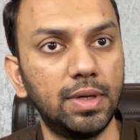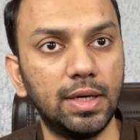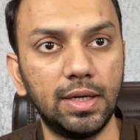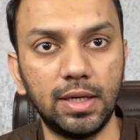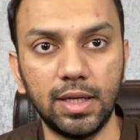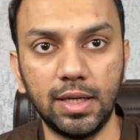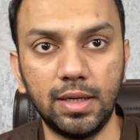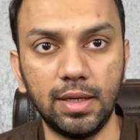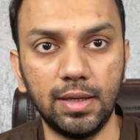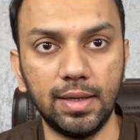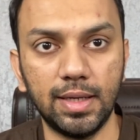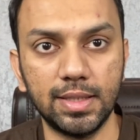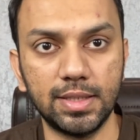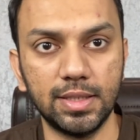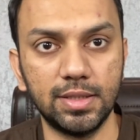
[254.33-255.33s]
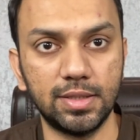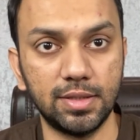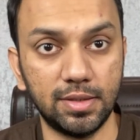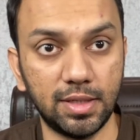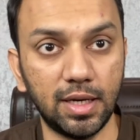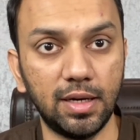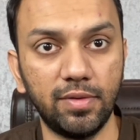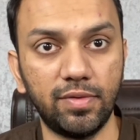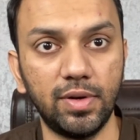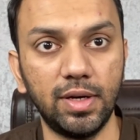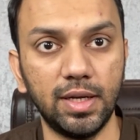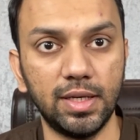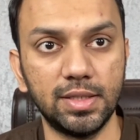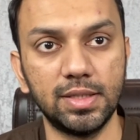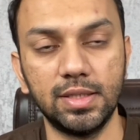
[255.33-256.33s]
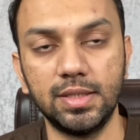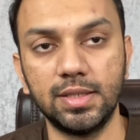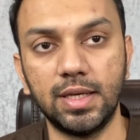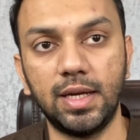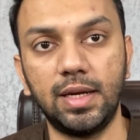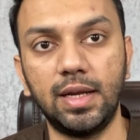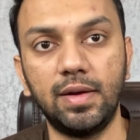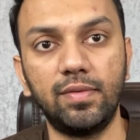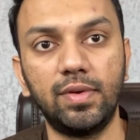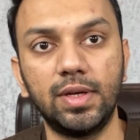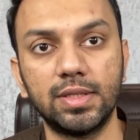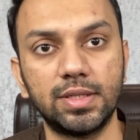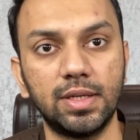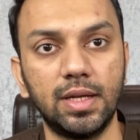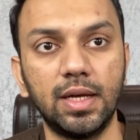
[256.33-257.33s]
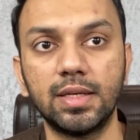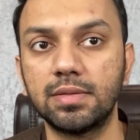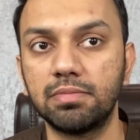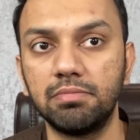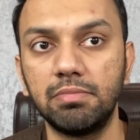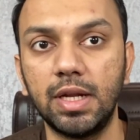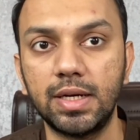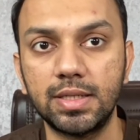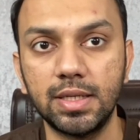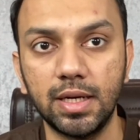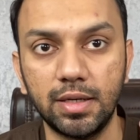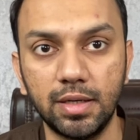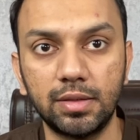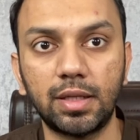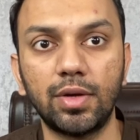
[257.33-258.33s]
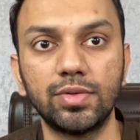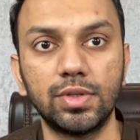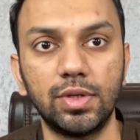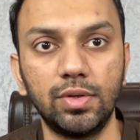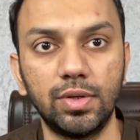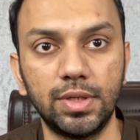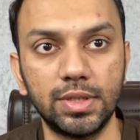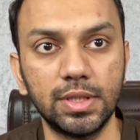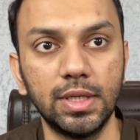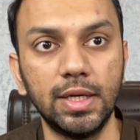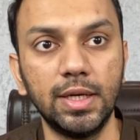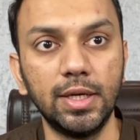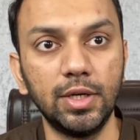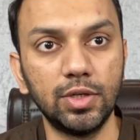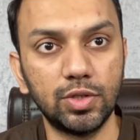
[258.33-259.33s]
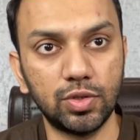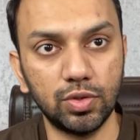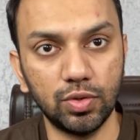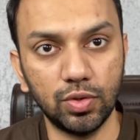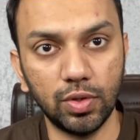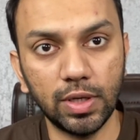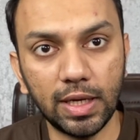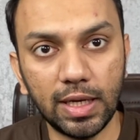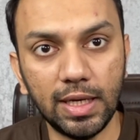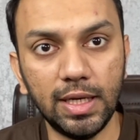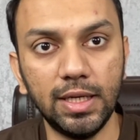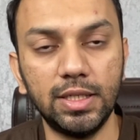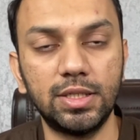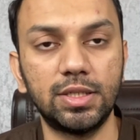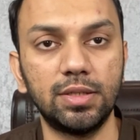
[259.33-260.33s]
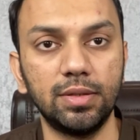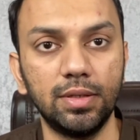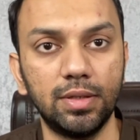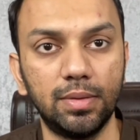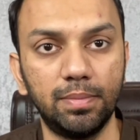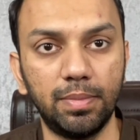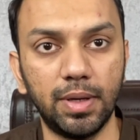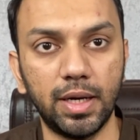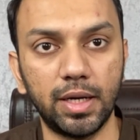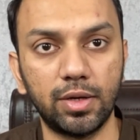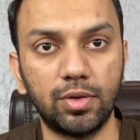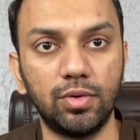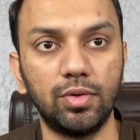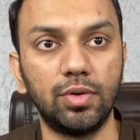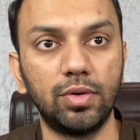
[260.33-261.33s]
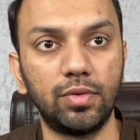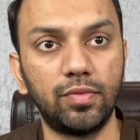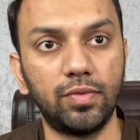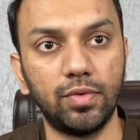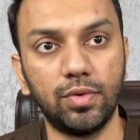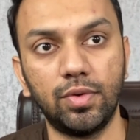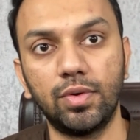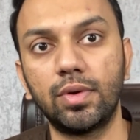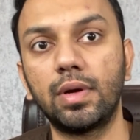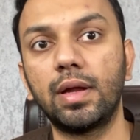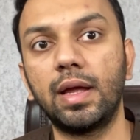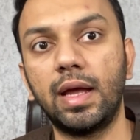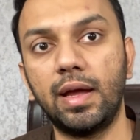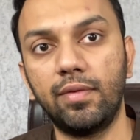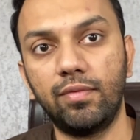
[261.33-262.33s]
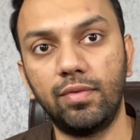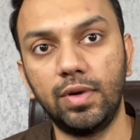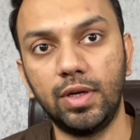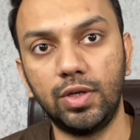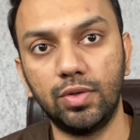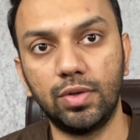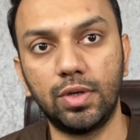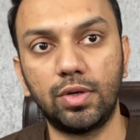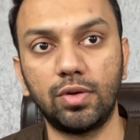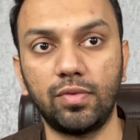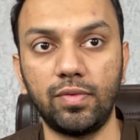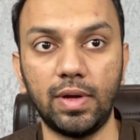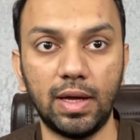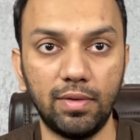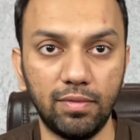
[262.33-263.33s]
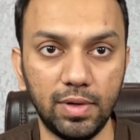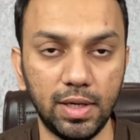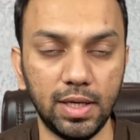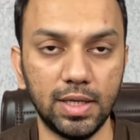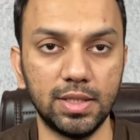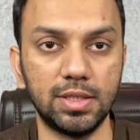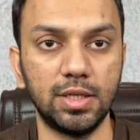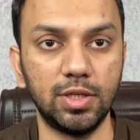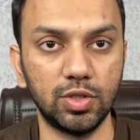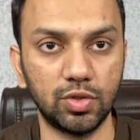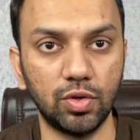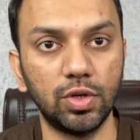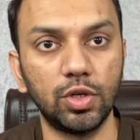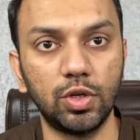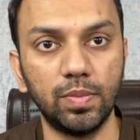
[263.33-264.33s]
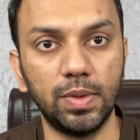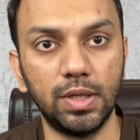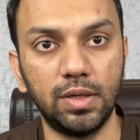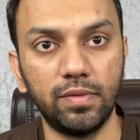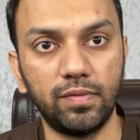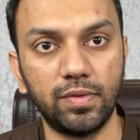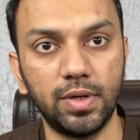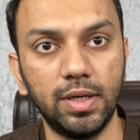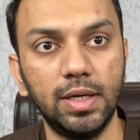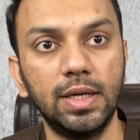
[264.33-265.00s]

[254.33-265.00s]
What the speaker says: 10 SNs, 10 different SNs, and every SN has, let's say, 100,000 units. So each barcode for every unit of every SN is going to be different.